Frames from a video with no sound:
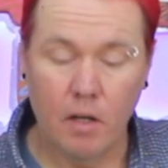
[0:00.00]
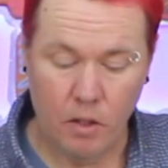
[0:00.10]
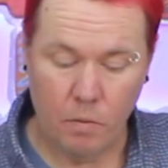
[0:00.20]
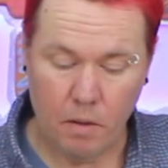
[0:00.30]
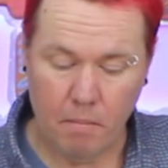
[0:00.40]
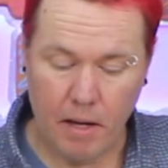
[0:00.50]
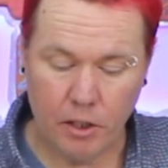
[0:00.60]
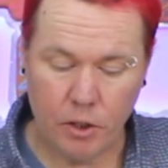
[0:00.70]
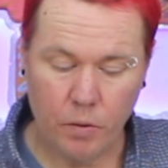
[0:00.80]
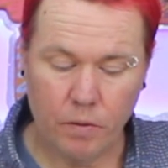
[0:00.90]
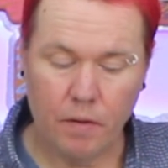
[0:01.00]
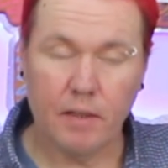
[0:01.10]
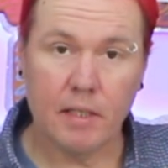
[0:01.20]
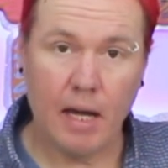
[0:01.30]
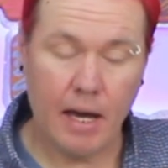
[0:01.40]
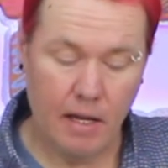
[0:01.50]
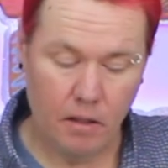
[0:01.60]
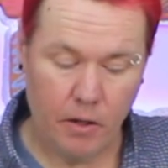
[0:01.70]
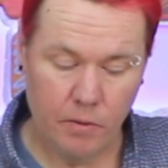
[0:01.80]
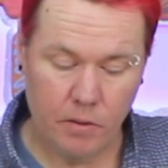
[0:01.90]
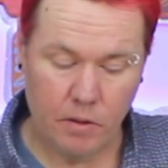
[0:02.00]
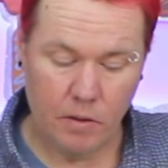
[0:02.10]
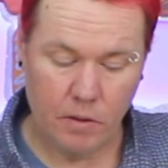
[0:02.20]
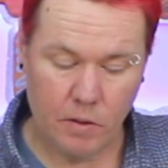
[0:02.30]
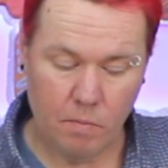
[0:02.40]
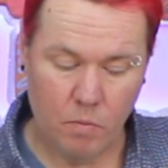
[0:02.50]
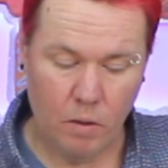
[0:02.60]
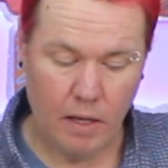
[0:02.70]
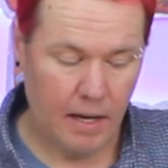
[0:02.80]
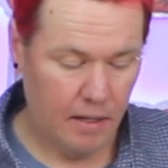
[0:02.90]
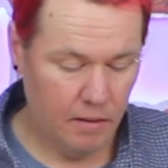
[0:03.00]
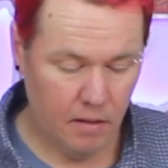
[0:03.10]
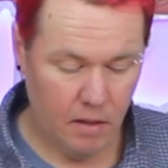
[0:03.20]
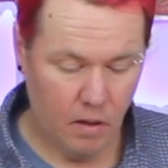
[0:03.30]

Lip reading: you want to make sure that the tail goes to the smaller end,